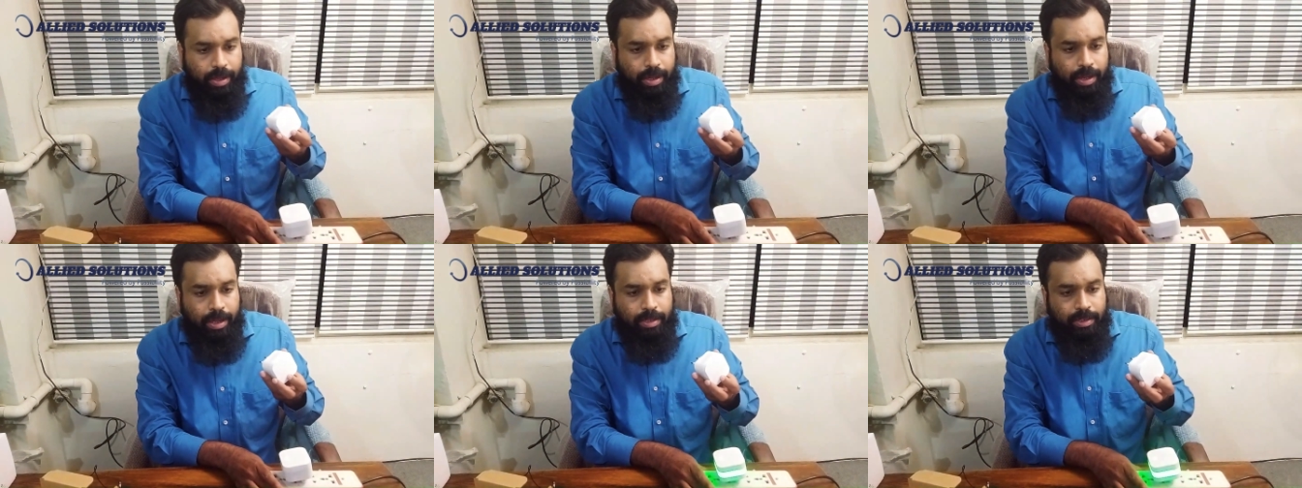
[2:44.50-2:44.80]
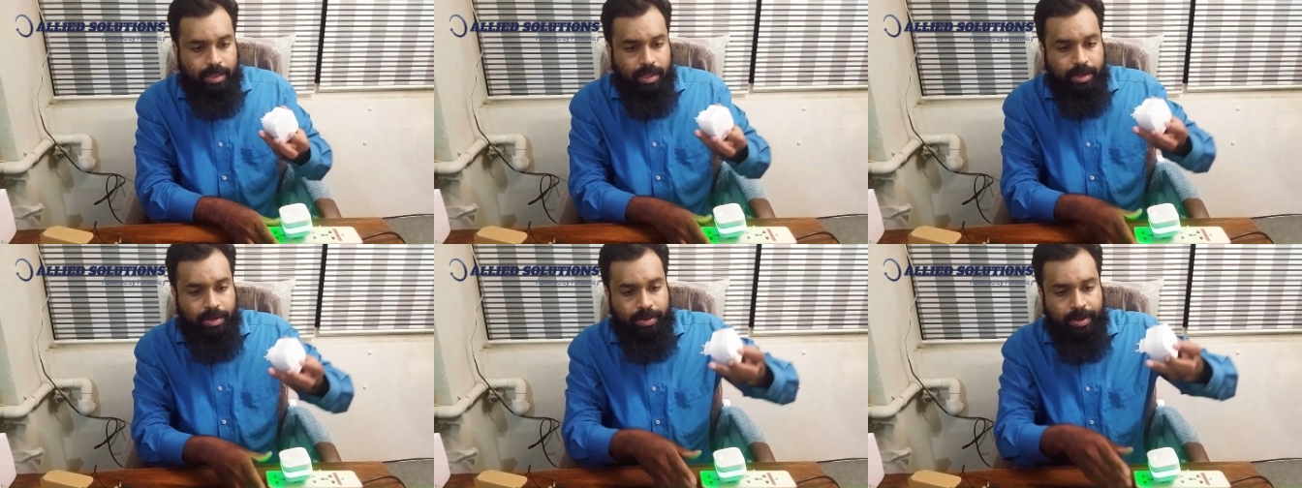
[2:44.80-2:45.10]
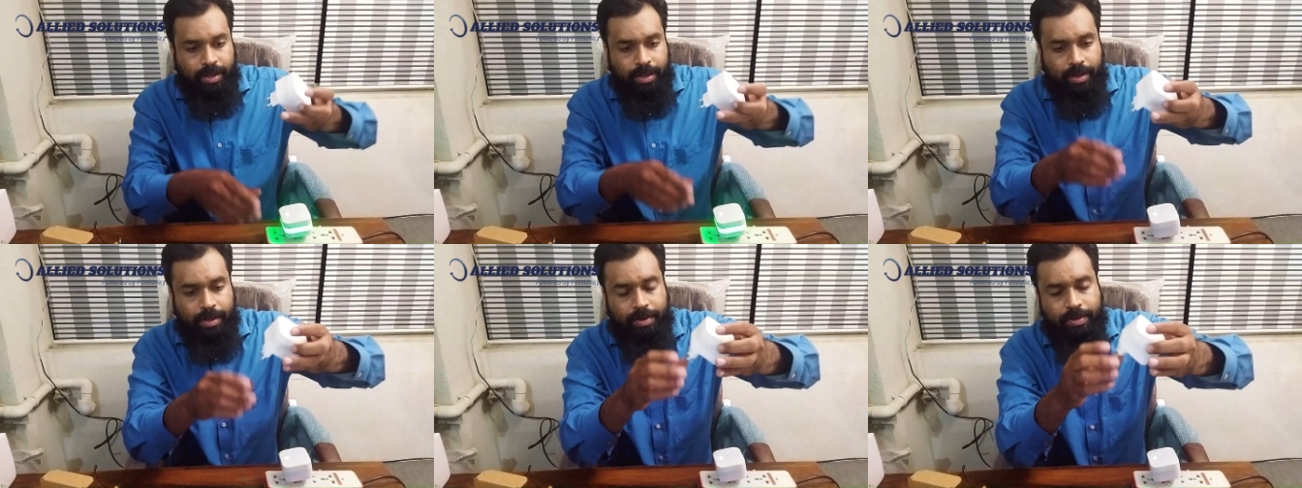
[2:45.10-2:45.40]
and the
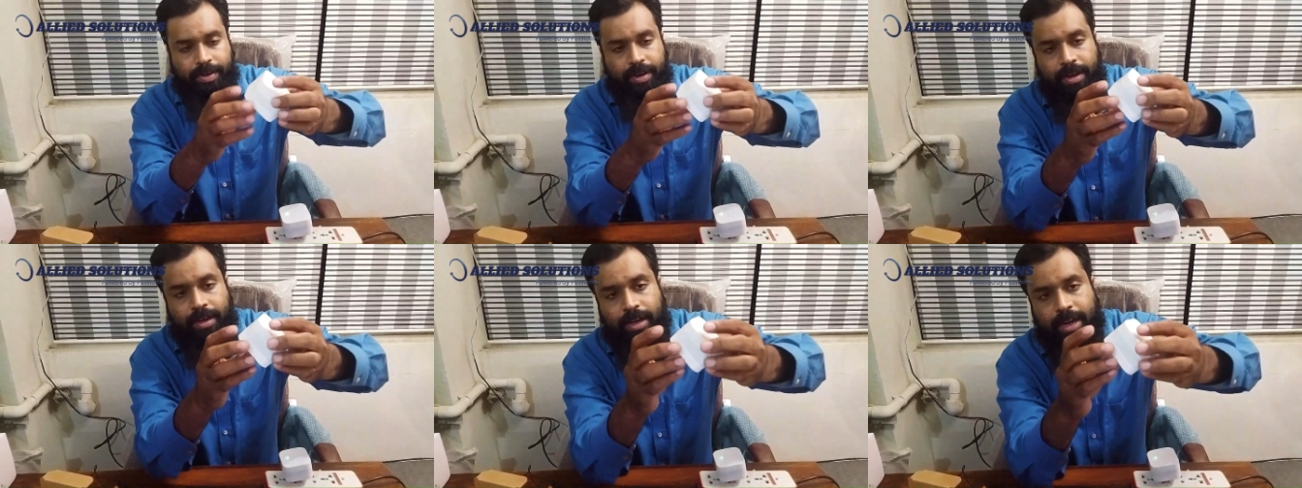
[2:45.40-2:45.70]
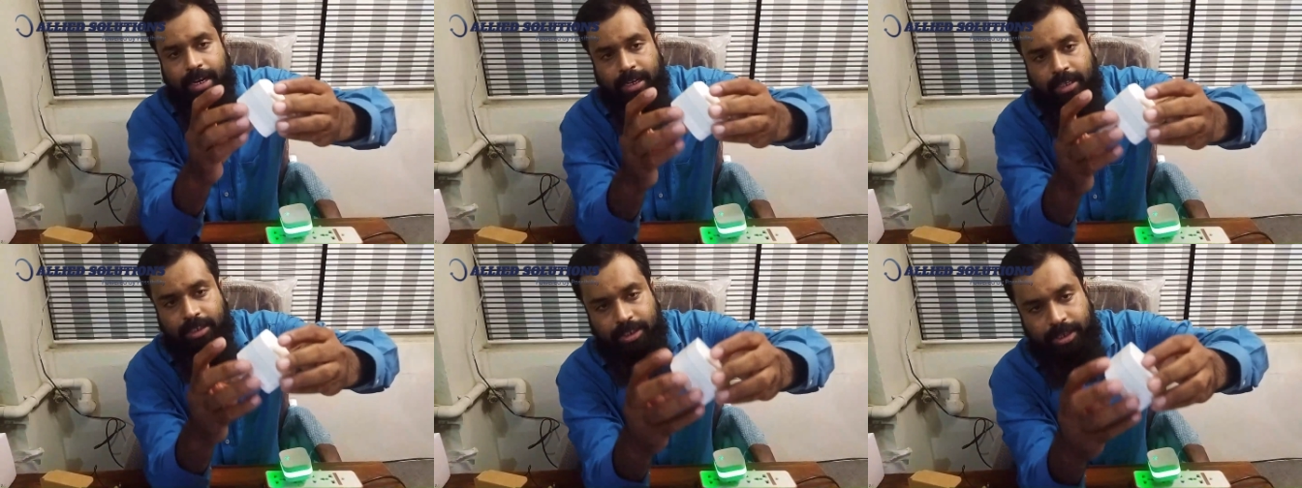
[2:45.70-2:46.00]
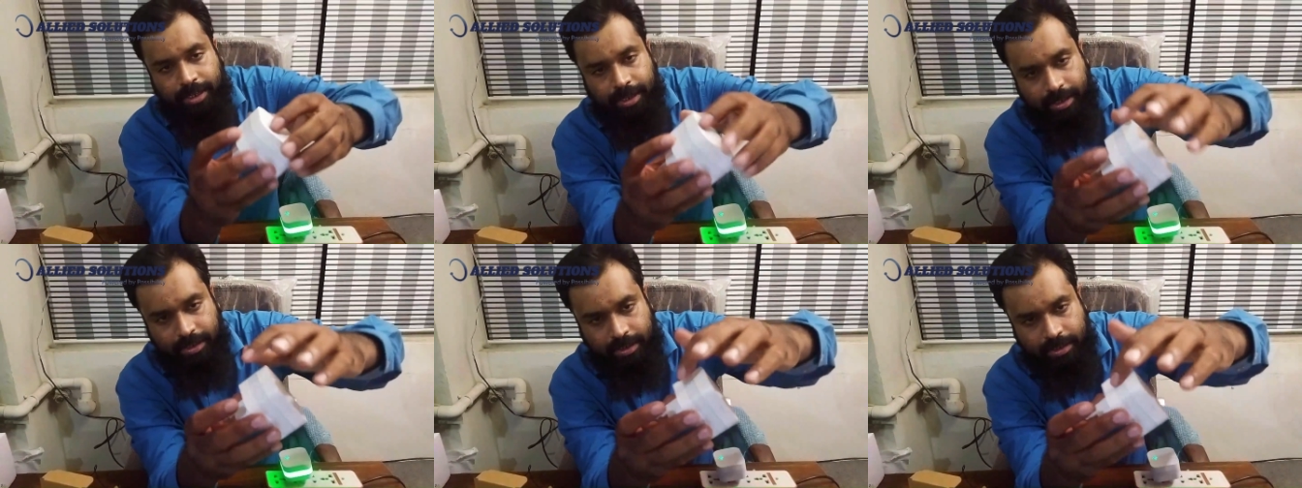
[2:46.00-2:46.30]
ring light
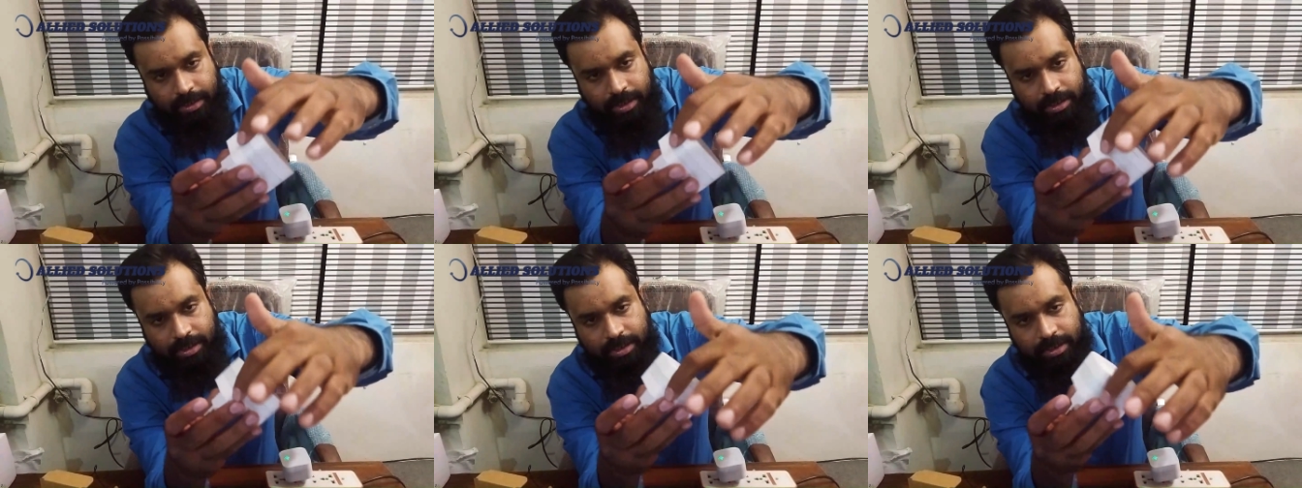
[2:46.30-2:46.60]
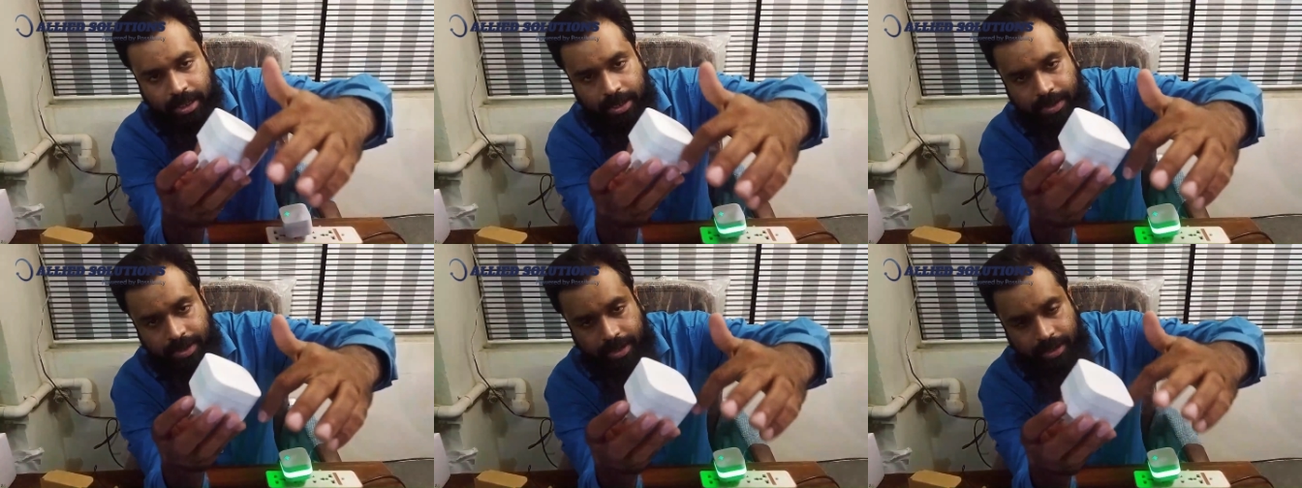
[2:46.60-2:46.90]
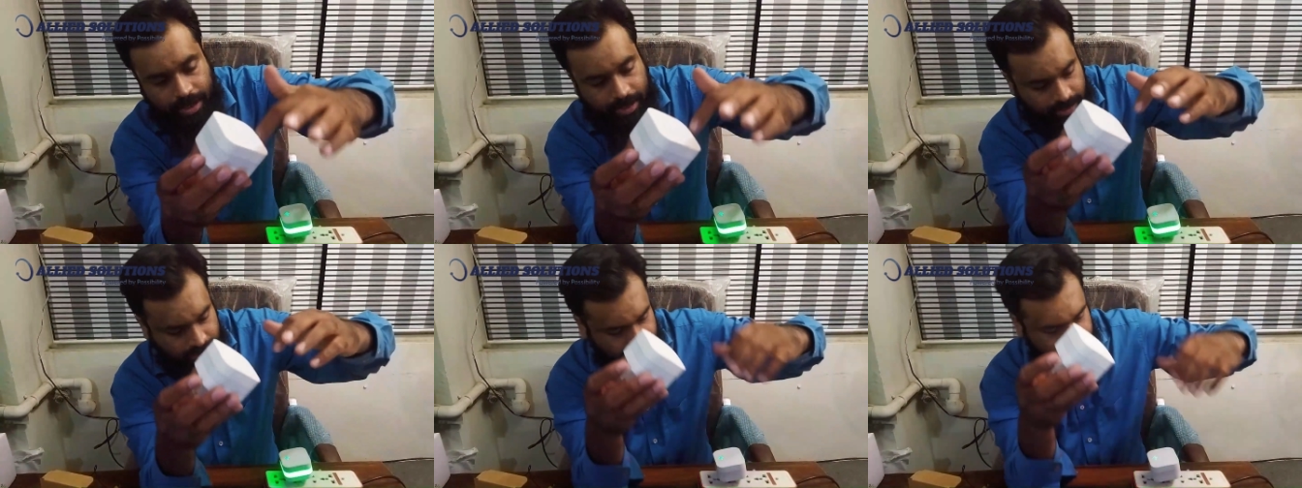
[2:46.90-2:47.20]
status. This is the ring light